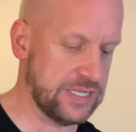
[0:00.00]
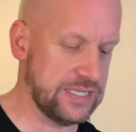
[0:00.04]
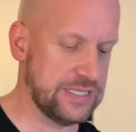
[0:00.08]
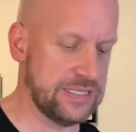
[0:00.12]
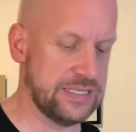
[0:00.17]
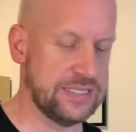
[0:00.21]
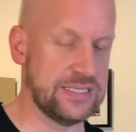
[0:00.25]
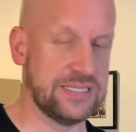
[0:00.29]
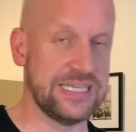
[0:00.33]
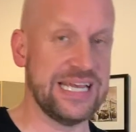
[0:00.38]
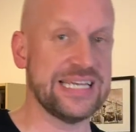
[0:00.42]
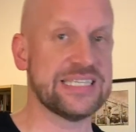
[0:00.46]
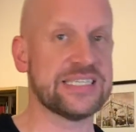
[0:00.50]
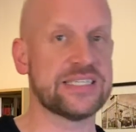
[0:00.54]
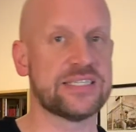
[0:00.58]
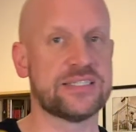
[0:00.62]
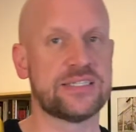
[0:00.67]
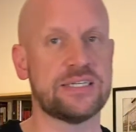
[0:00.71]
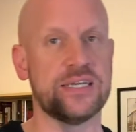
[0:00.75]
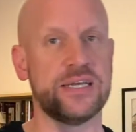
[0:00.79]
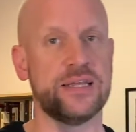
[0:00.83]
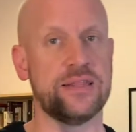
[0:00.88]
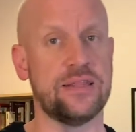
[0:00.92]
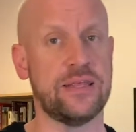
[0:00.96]

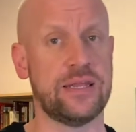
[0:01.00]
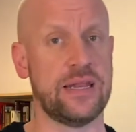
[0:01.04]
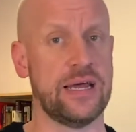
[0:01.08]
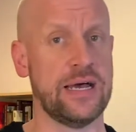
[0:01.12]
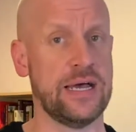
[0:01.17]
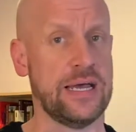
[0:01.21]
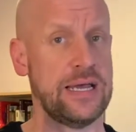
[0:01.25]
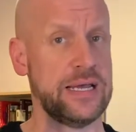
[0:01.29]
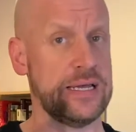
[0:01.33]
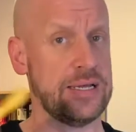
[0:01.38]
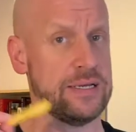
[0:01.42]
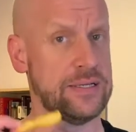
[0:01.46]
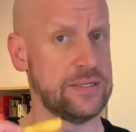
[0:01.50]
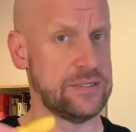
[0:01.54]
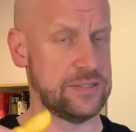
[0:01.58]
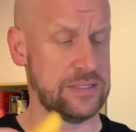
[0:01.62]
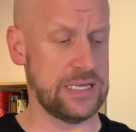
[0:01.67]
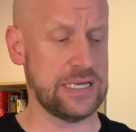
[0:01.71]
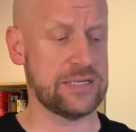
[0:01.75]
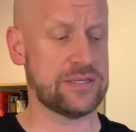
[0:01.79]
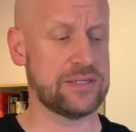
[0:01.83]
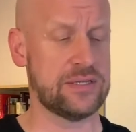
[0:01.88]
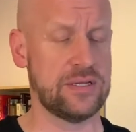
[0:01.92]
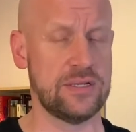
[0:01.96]
zest that I
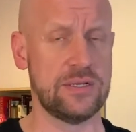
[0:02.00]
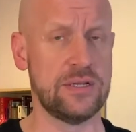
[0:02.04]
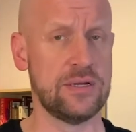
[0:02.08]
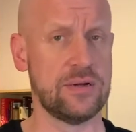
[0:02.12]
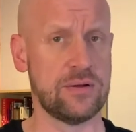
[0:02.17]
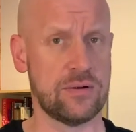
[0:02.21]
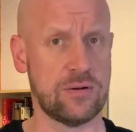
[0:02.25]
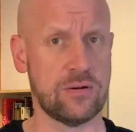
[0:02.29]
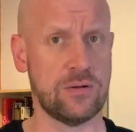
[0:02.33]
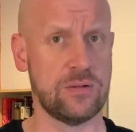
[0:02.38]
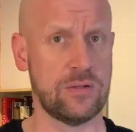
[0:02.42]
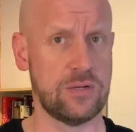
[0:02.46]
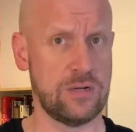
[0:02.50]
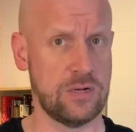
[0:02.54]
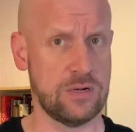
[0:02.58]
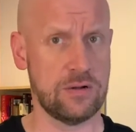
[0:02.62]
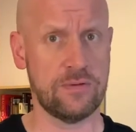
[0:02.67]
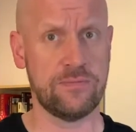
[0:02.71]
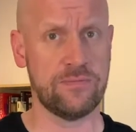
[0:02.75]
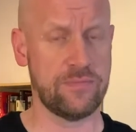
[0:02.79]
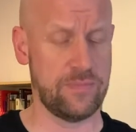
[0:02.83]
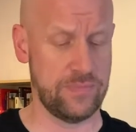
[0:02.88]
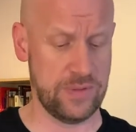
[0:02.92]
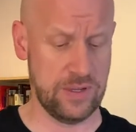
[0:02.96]
zested
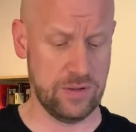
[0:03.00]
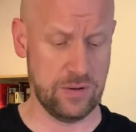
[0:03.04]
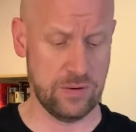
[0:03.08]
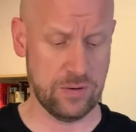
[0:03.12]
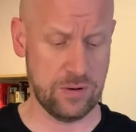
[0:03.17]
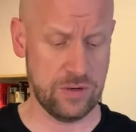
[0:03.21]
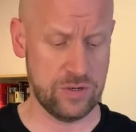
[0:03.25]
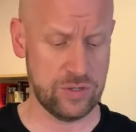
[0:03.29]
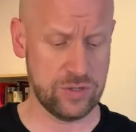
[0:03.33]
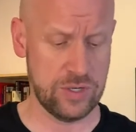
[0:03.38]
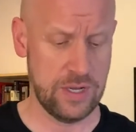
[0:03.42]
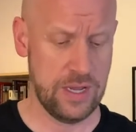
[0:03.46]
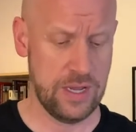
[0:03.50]
earlier, the orange. I'm